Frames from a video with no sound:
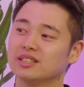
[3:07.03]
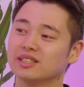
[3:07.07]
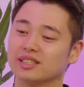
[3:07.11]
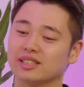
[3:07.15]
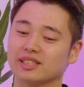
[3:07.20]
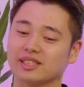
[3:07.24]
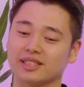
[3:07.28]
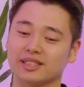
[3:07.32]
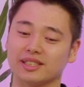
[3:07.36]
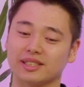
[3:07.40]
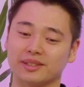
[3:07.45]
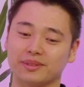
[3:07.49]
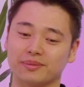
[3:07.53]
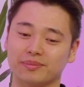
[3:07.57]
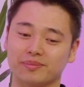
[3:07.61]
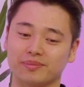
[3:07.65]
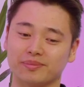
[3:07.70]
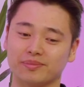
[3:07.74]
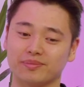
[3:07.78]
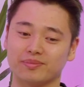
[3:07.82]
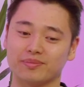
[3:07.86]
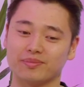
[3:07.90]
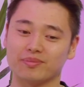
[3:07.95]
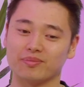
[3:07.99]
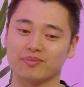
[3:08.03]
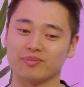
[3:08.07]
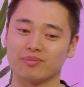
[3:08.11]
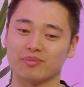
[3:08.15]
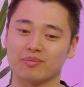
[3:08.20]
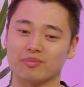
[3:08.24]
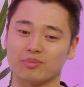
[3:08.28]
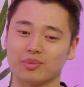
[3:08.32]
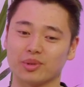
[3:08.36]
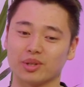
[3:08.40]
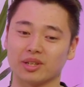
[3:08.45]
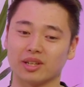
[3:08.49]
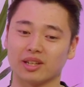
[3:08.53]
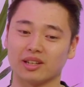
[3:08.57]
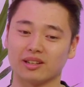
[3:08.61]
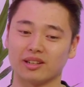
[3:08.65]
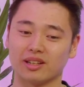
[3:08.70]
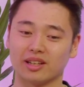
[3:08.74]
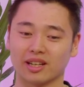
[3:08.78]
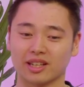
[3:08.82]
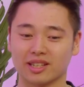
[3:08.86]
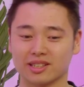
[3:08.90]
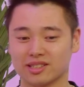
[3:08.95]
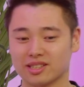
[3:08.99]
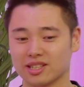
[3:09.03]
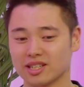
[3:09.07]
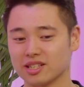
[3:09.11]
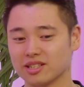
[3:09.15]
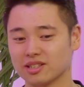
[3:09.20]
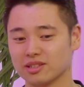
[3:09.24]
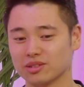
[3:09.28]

But like I said,